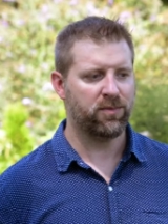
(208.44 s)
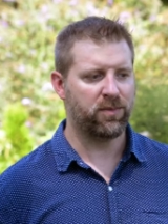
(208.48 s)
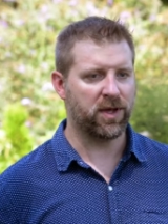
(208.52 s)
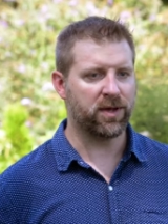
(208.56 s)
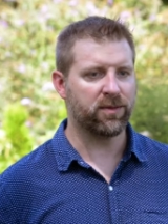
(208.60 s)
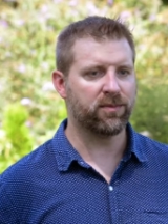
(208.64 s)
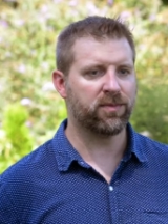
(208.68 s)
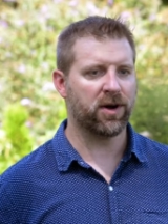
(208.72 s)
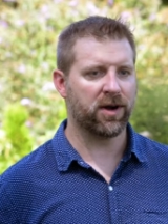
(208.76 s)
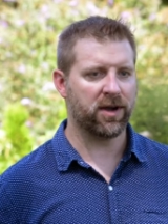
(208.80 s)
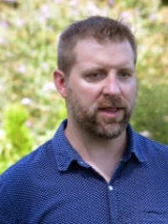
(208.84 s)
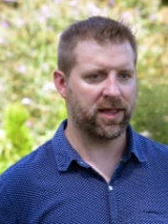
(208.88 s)

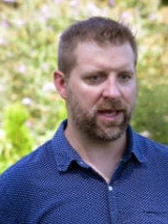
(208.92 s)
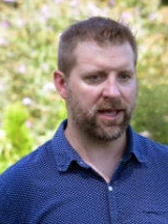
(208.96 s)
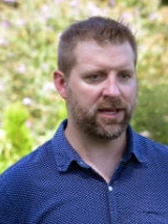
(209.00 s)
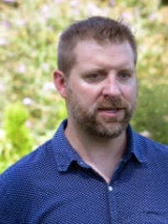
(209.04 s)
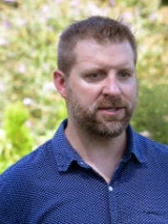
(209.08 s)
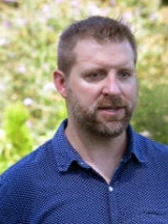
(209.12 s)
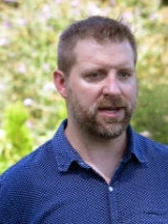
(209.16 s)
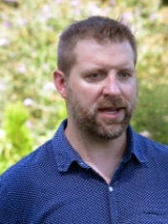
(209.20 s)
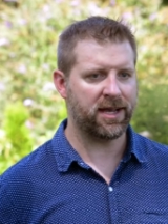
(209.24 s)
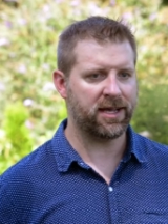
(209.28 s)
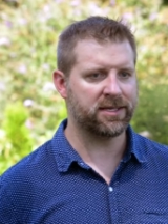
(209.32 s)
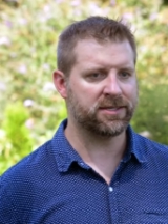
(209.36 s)
Being part of the
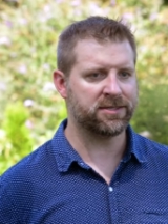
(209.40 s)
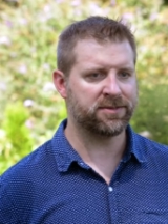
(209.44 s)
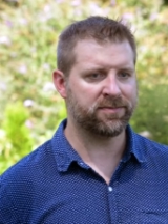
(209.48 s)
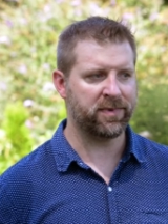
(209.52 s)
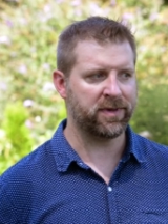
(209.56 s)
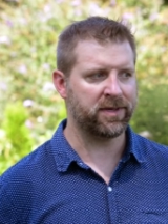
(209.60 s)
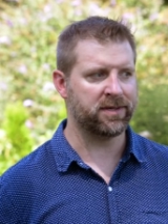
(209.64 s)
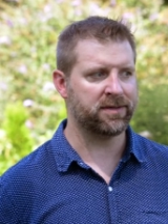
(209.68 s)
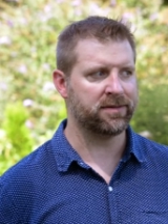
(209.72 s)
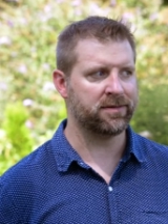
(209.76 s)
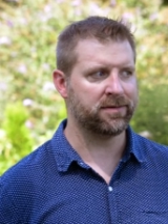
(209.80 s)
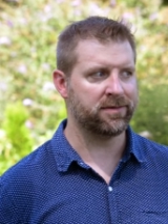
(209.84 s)
AHA has
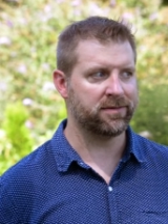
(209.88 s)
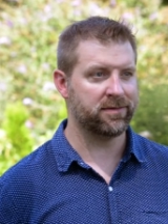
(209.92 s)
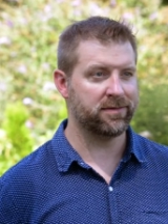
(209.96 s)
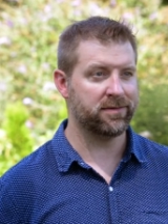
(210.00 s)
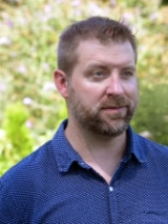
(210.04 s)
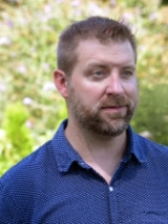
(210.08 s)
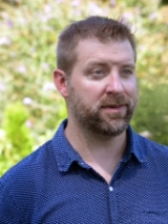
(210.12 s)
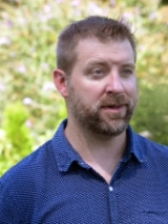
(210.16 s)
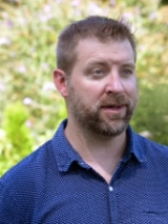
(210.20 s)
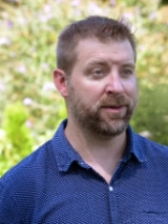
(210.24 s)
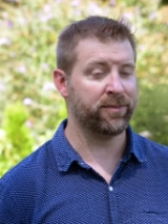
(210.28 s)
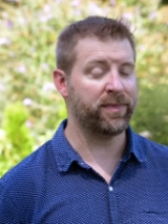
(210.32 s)
been
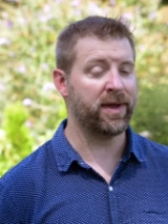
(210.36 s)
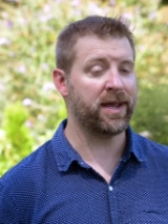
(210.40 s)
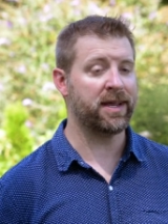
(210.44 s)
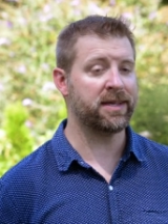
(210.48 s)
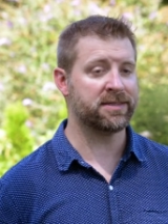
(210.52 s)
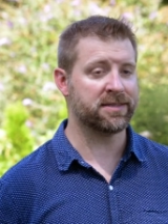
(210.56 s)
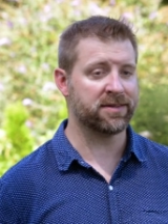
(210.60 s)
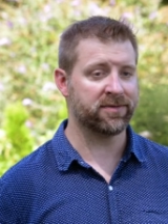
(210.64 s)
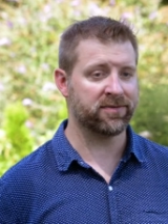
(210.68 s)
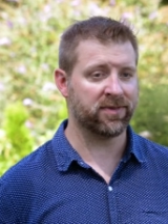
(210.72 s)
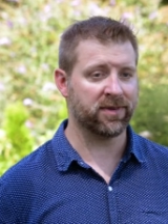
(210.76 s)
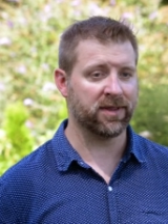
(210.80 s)

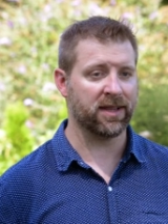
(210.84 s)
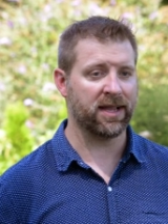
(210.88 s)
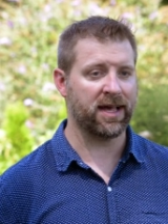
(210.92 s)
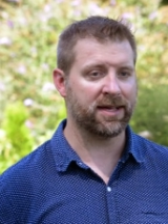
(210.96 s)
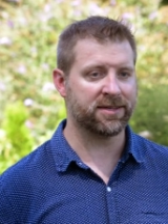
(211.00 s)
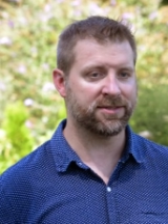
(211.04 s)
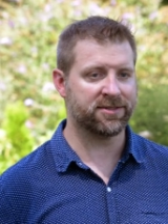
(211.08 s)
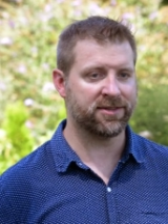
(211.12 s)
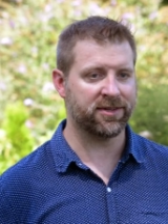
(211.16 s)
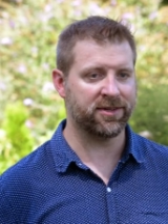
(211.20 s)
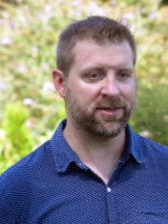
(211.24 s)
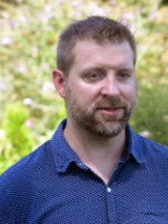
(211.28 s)
amazing for the
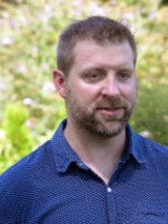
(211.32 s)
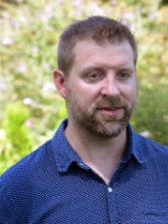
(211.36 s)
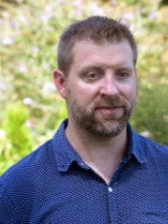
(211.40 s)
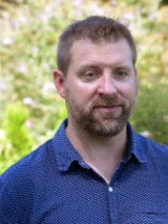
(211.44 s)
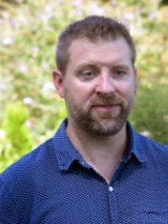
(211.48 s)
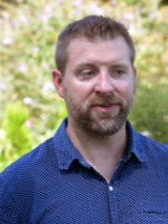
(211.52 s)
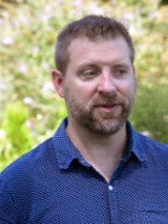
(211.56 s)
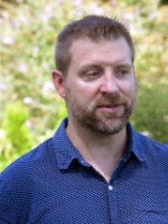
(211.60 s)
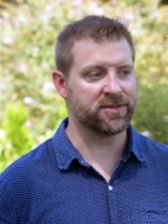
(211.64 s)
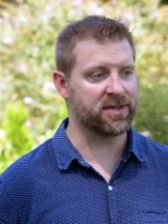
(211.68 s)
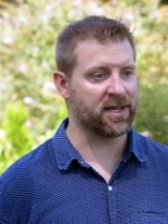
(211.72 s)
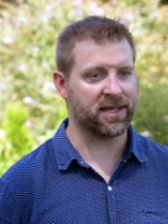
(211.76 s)
last two years.
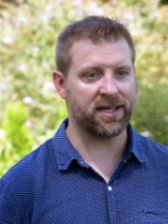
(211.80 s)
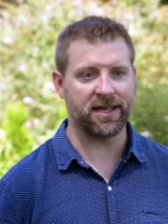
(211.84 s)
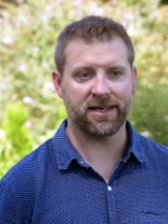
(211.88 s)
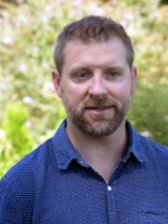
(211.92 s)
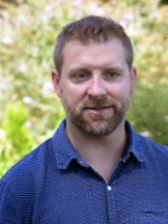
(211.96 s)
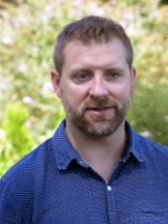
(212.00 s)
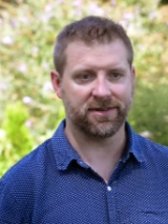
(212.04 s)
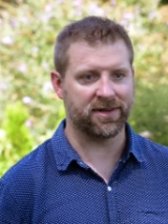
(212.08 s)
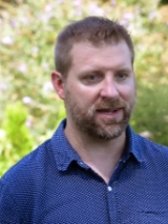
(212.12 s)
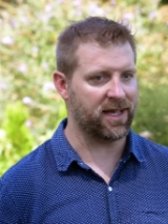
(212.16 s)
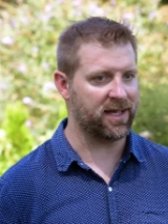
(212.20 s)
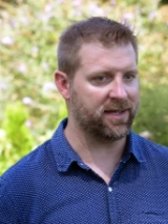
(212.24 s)
It feels like
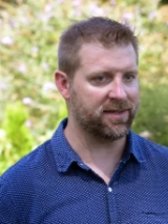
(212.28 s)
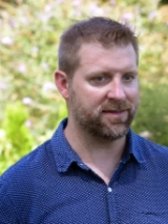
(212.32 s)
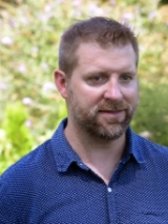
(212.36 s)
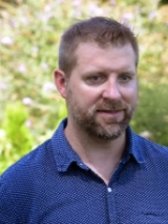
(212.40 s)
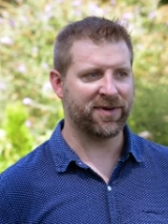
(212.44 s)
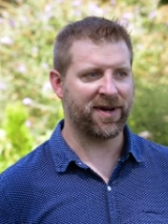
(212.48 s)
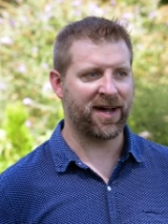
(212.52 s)
yesterday.